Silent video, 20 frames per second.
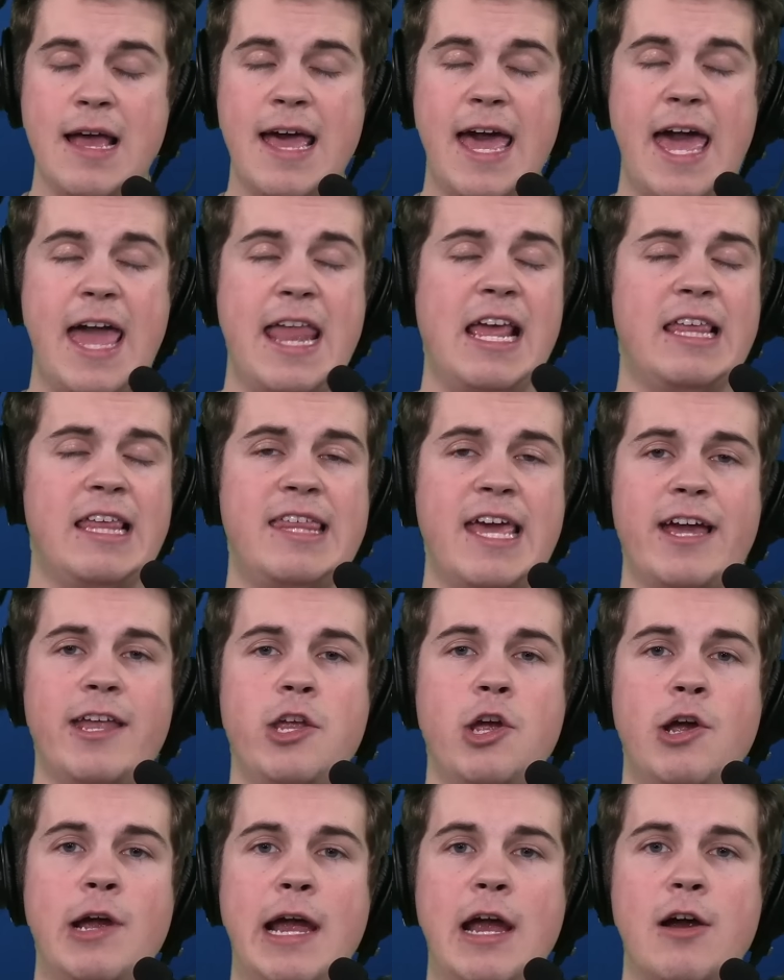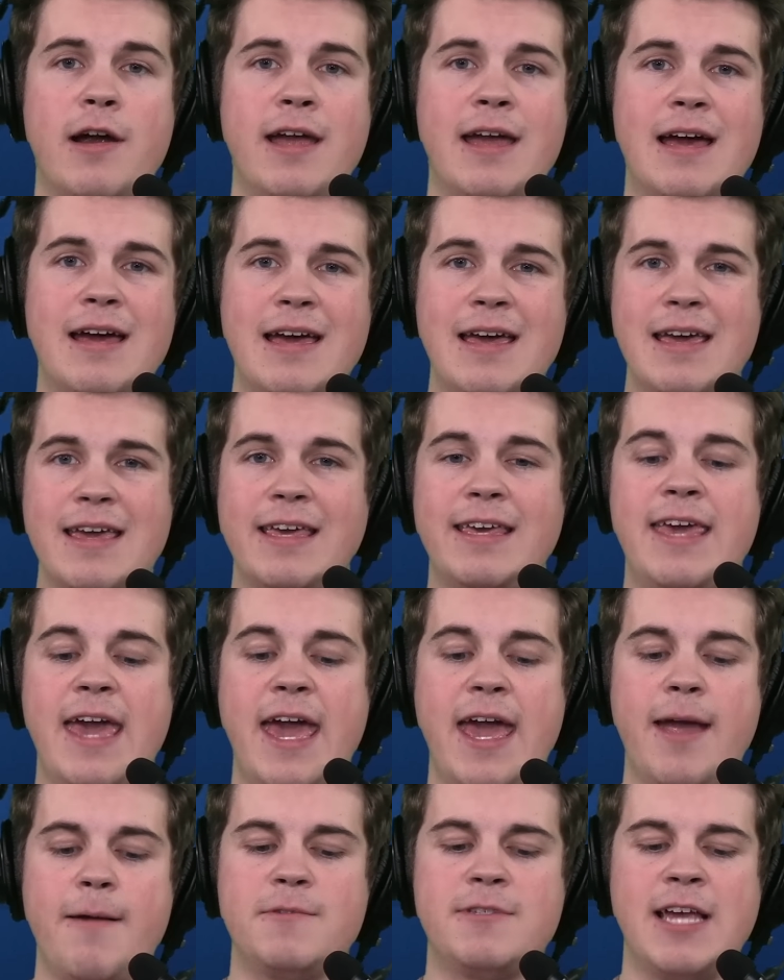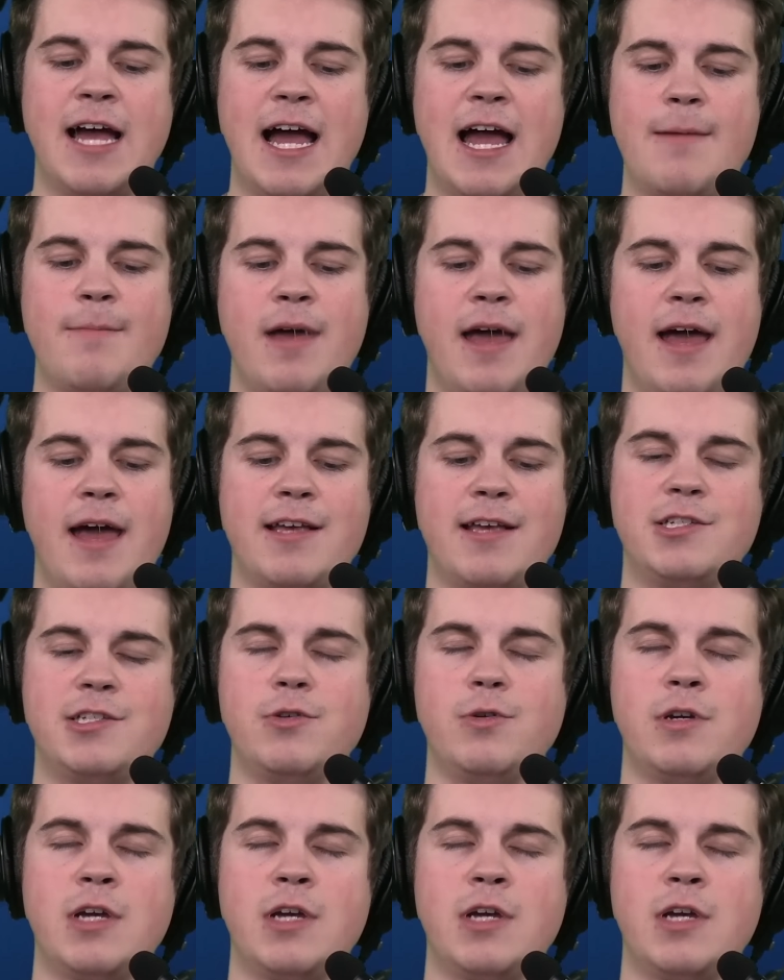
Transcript: anything in your area, Gametime has you